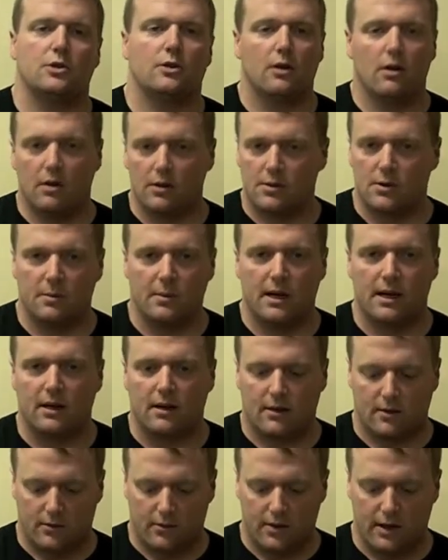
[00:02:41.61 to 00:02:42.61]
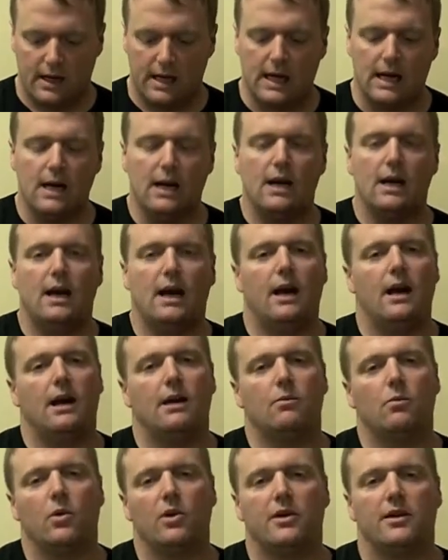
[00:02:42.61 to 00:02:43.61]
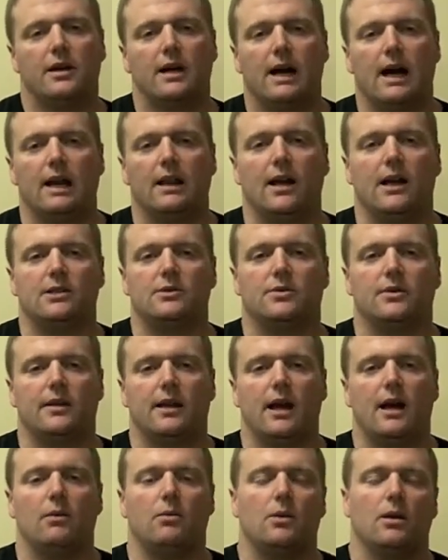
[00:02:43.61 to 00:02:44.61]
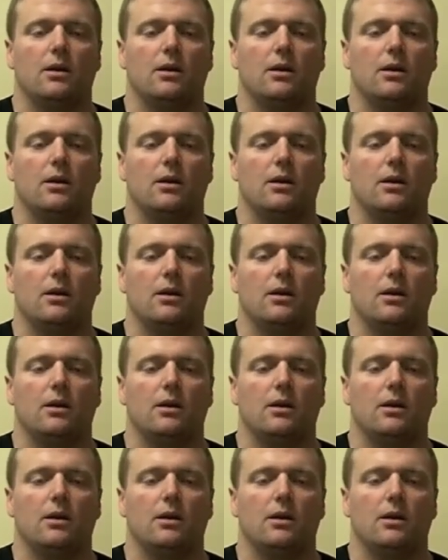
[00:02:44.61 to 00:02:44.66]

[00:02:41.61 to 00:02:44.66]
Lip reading: You can also make it 3, and what are the guidelines for that?